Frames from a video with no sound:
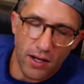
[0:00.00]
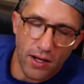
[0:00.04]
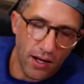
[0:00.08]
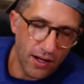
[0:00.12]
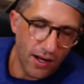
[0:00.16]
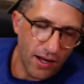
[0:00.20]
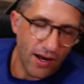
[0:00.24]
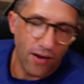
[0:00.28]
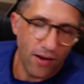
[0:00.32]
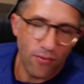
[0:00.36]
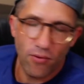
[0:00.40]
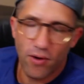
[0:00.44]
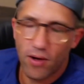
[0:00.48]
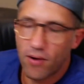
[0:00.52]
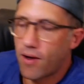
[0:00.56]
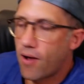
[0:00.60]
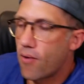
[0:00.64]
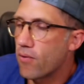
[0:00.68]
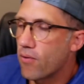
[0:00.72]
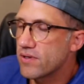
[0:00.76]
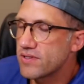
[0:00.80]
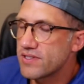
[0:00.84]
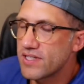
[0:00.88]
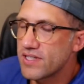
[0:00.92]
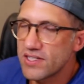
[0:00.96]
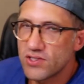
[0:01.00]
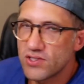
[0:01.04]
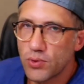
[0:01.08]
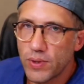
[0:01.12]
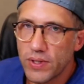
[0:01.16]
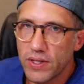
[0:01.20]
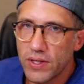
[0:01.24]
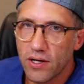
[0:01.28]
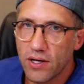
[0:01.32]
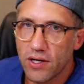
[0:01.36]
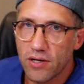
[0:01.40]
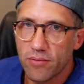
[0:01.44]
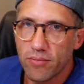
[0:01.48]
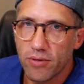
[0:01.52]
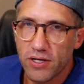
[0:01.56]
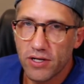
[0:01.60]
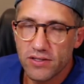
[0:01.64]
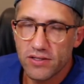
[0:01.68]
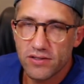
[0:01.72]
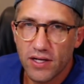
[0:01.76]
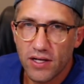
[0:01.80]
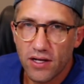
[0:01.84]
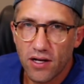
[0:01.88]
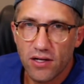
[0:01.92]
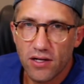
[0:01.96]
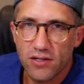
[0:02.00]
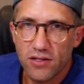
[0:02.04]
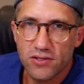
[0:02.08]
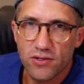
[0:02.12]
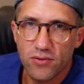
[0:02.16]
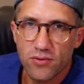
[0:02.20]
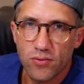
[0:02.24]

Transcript: I want to say Tweet Hunter, but it's like Hunter.